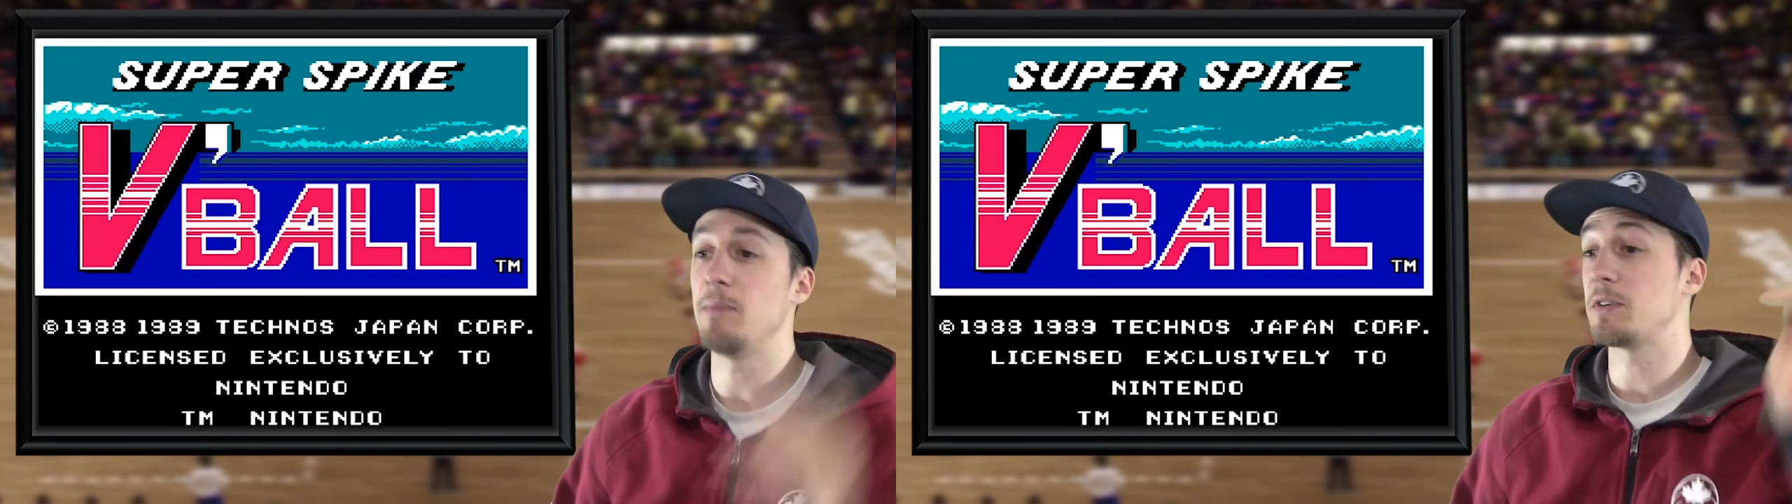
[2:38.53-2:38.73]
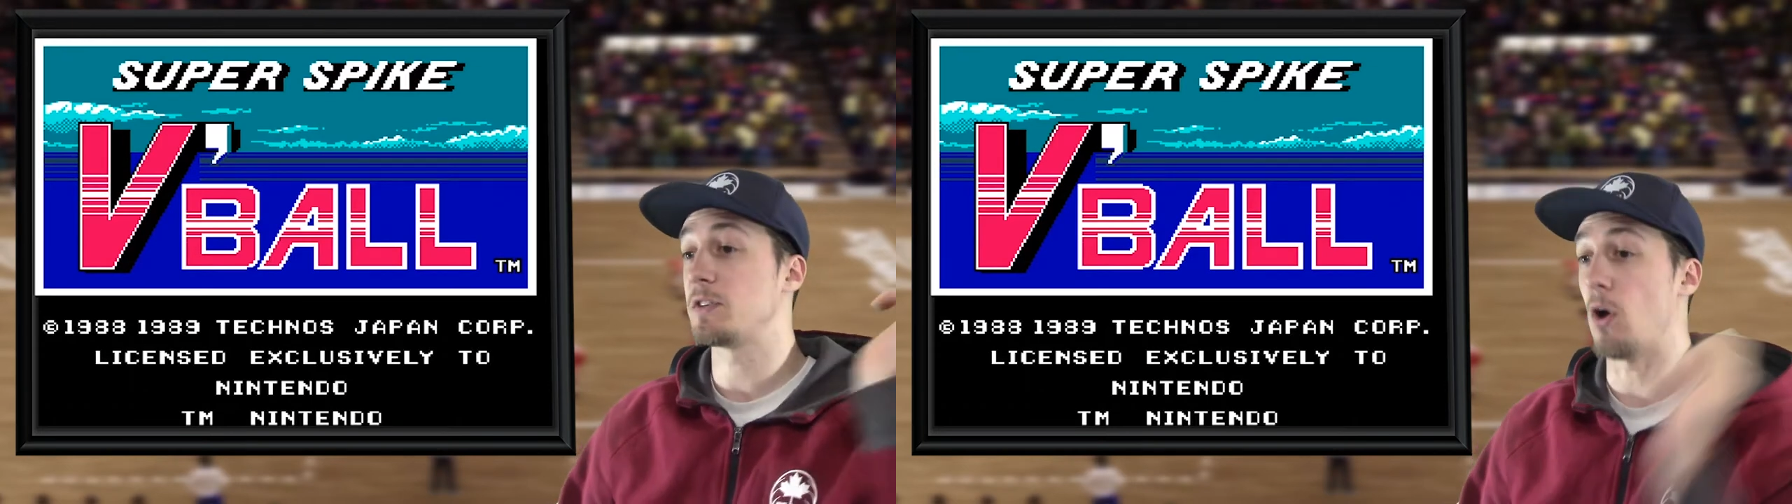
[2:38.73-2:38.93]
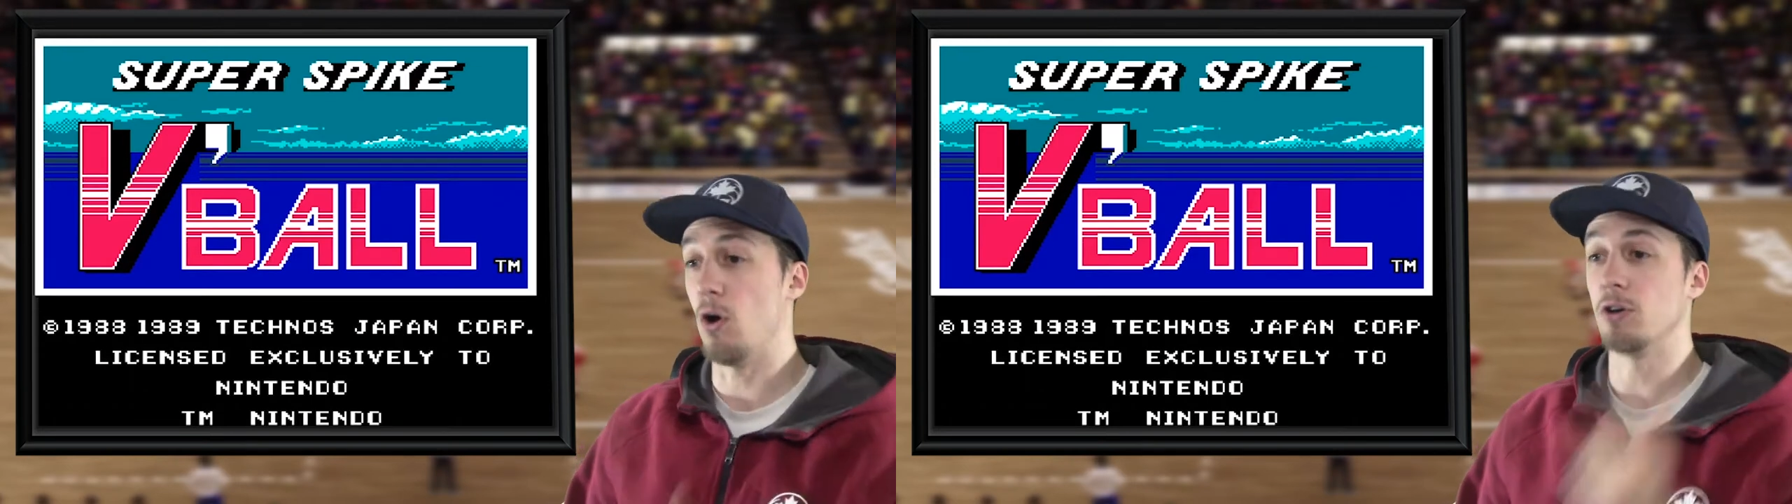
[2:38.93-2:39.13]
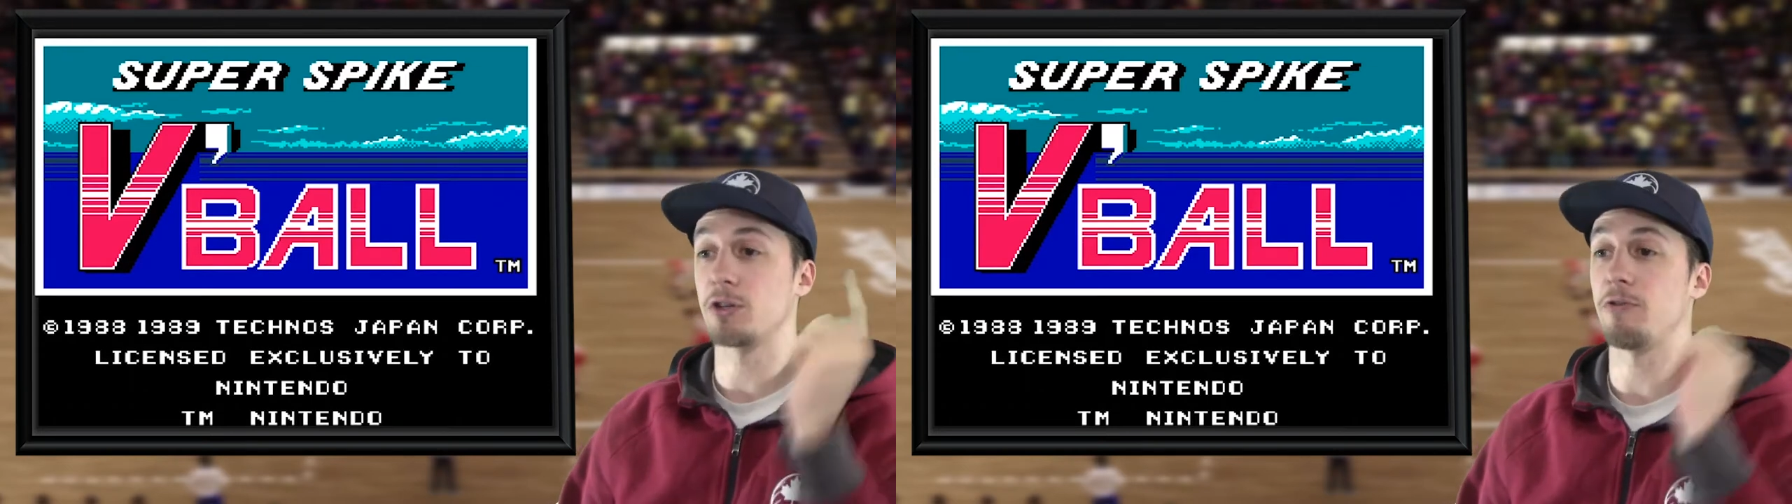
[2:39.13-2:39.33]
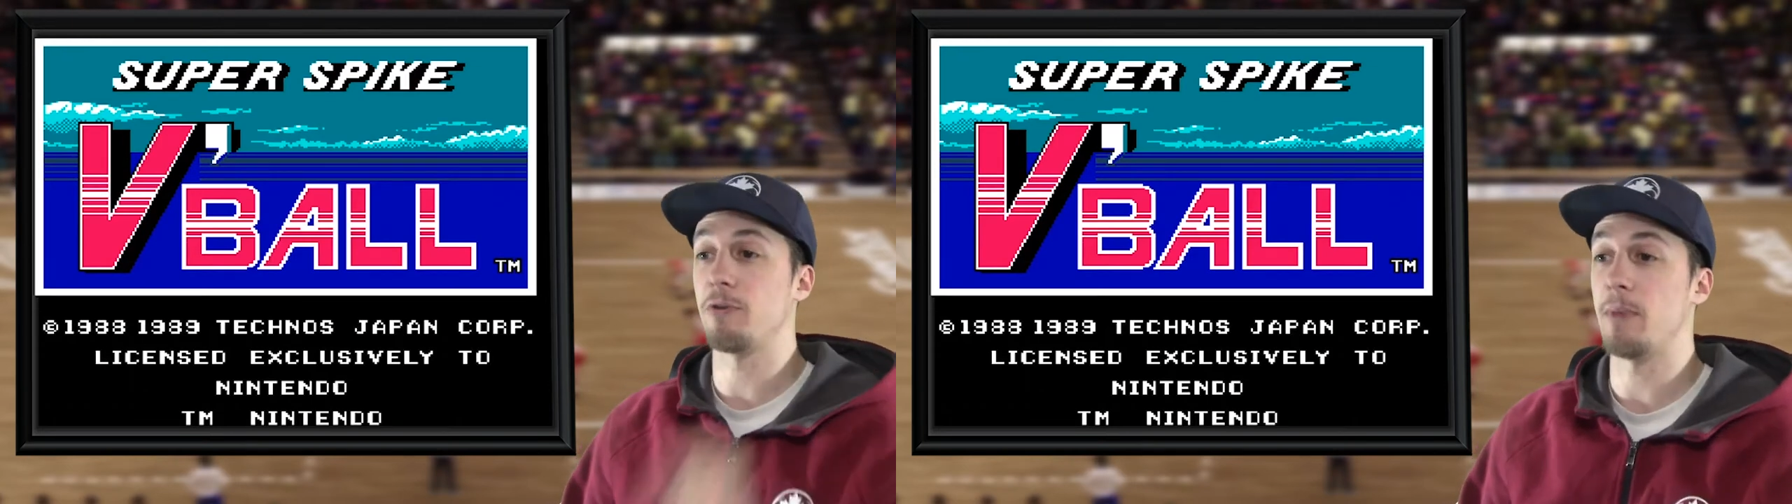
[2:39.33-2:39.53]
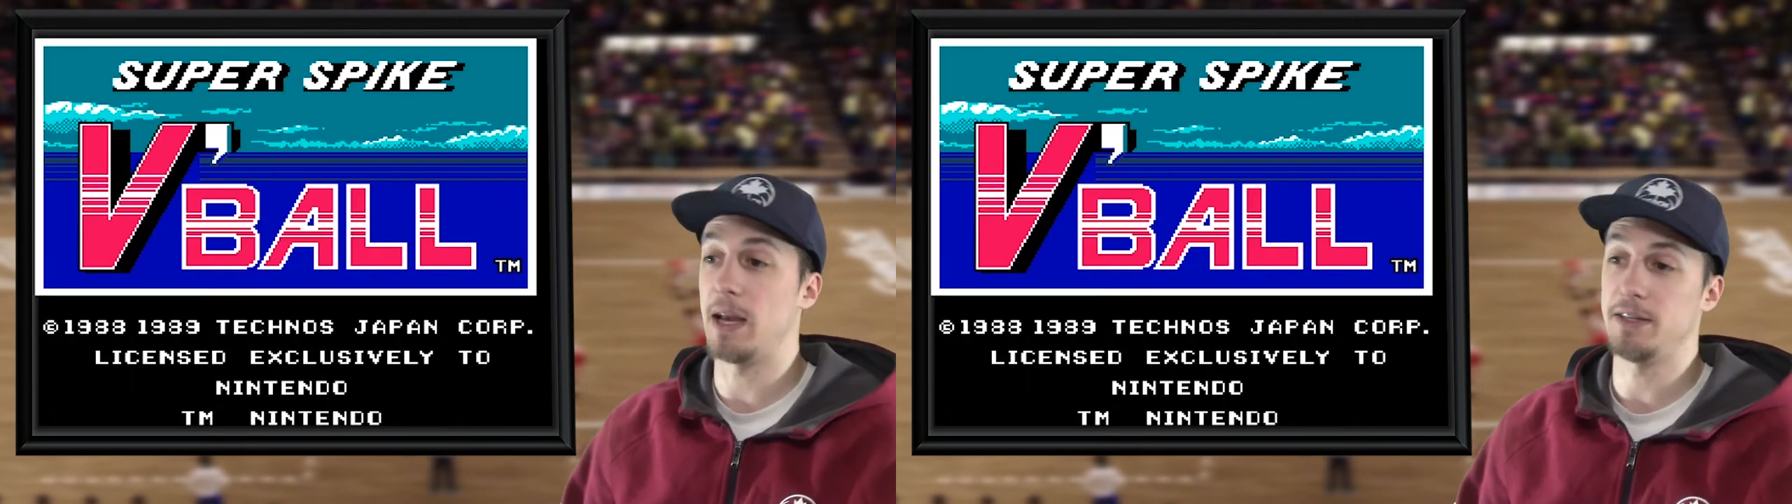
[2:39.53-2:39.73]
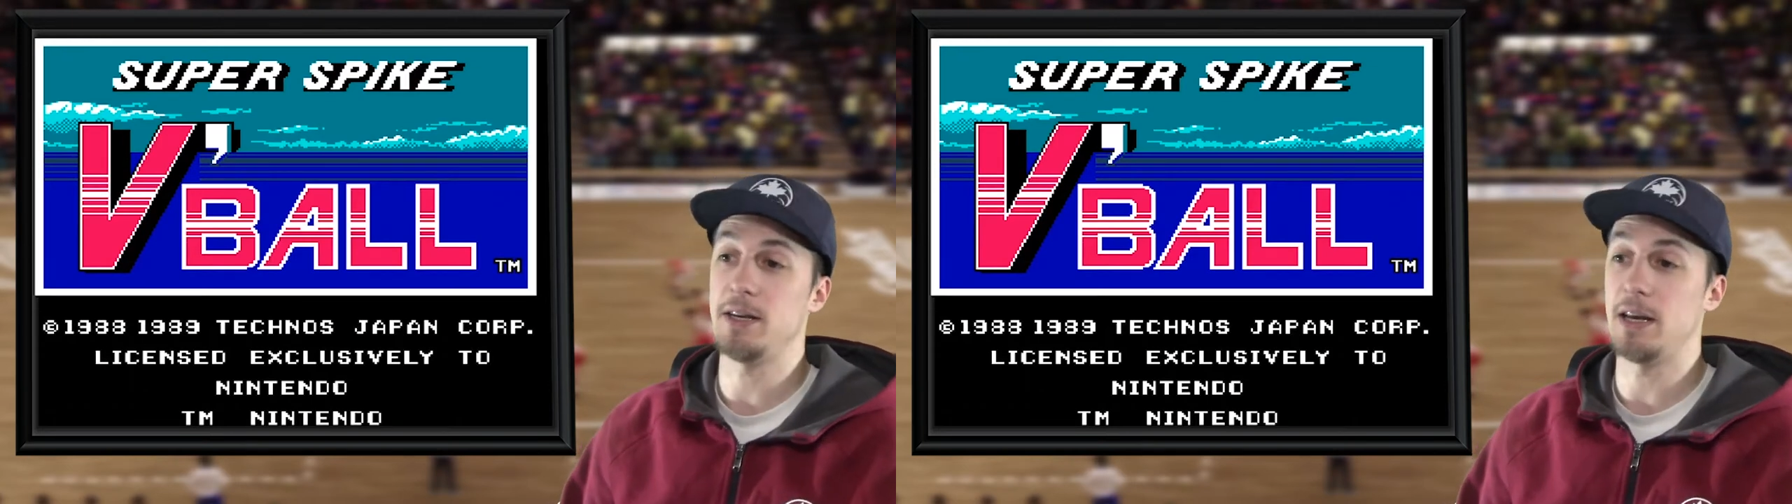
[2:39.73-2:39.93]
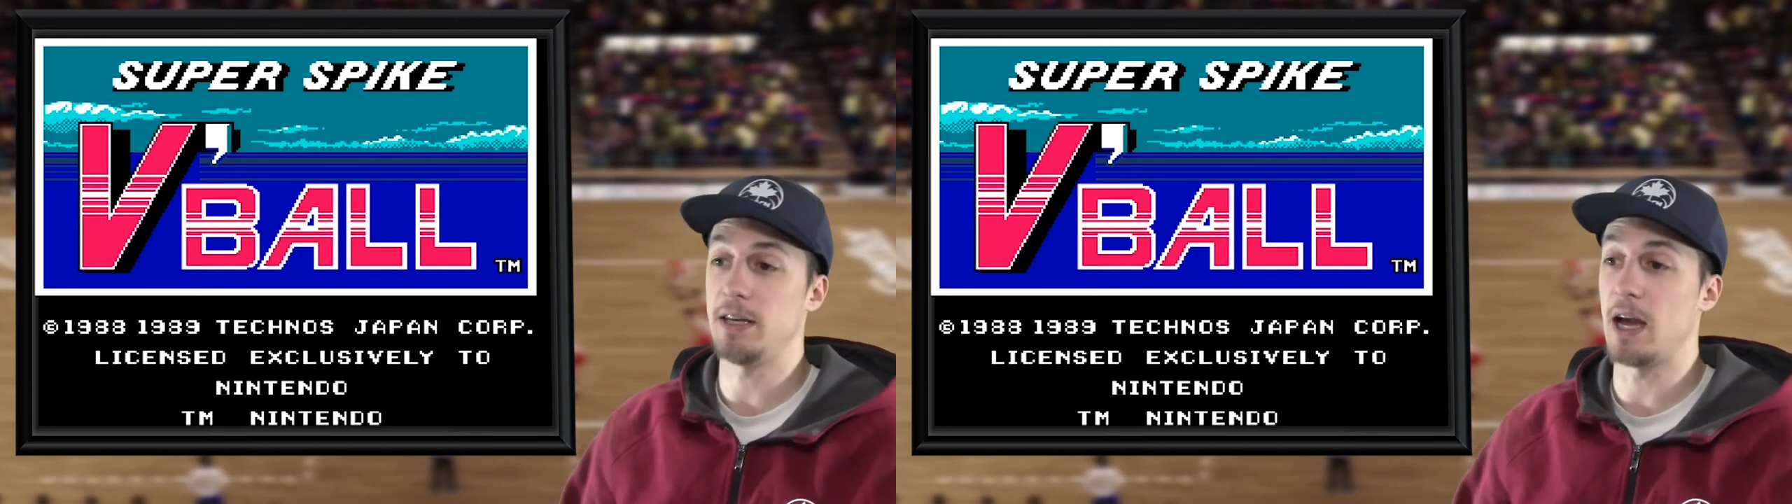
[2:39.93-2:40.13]
This is also from nineteen
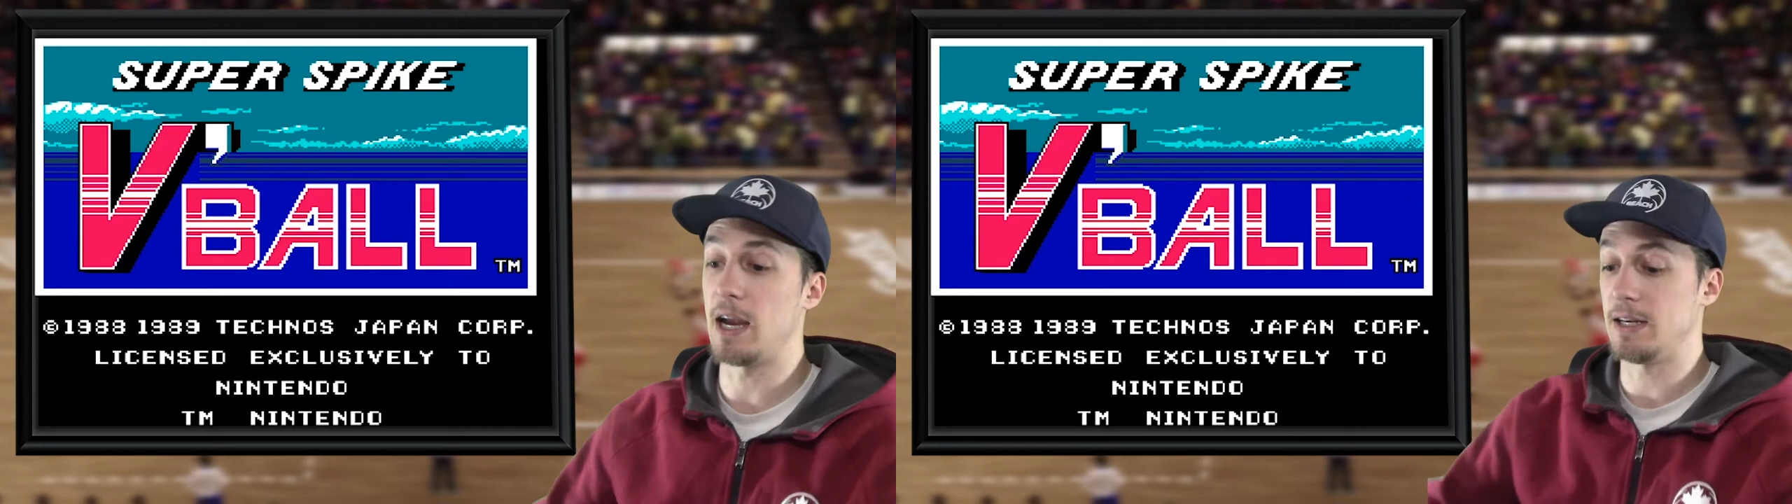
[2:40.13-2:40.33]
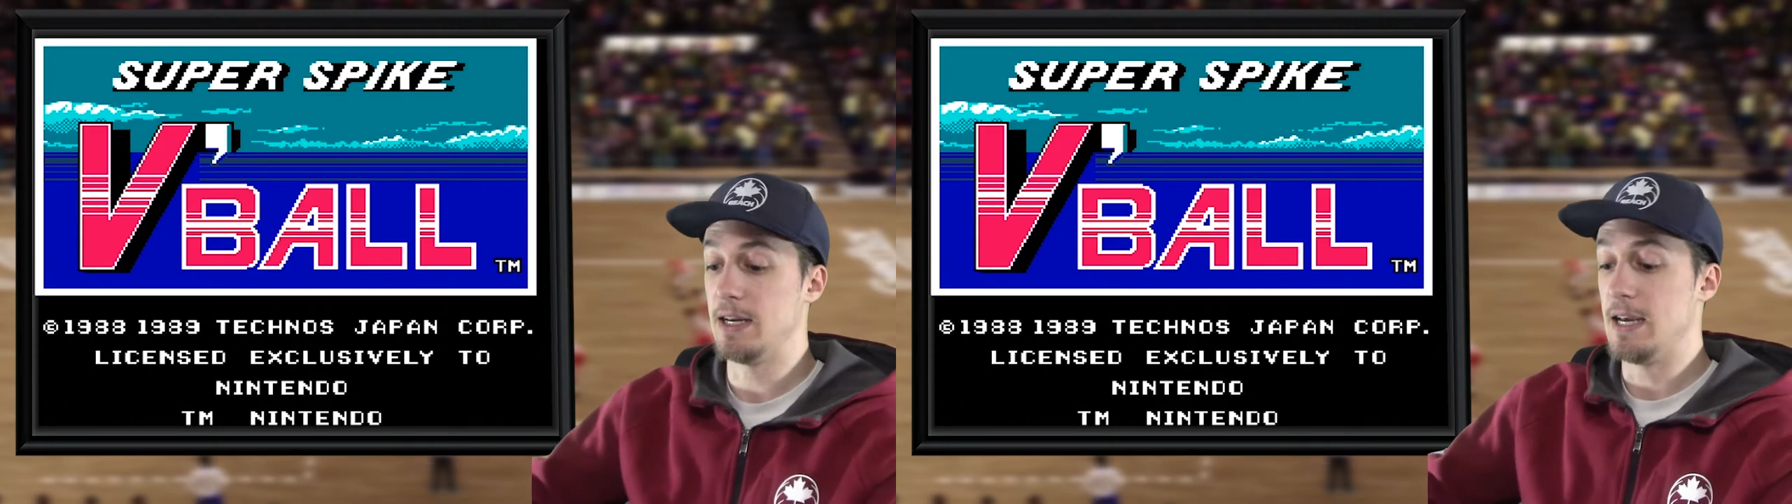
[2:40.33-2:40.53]
eighty-nine.